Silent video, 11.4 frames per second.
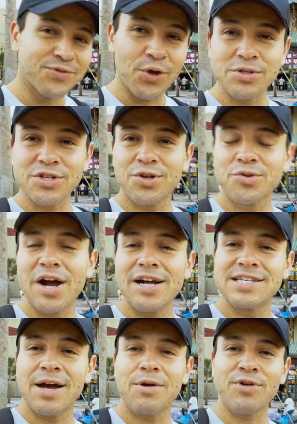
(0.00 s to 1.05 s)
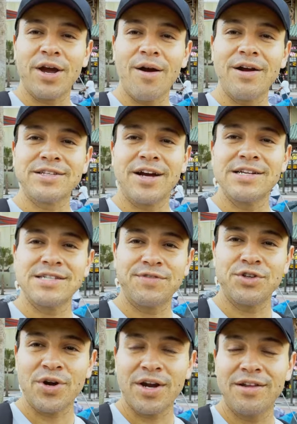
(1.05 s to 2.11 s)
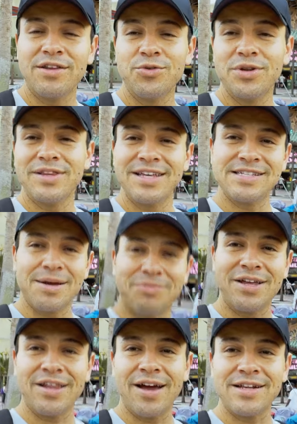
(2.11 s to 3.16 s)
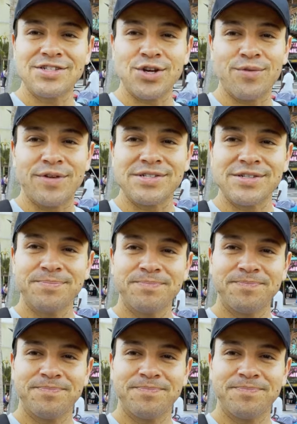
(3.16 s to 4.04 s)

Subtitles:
Those are the rides I would prioritize if you're trying to do the Skip the Line service.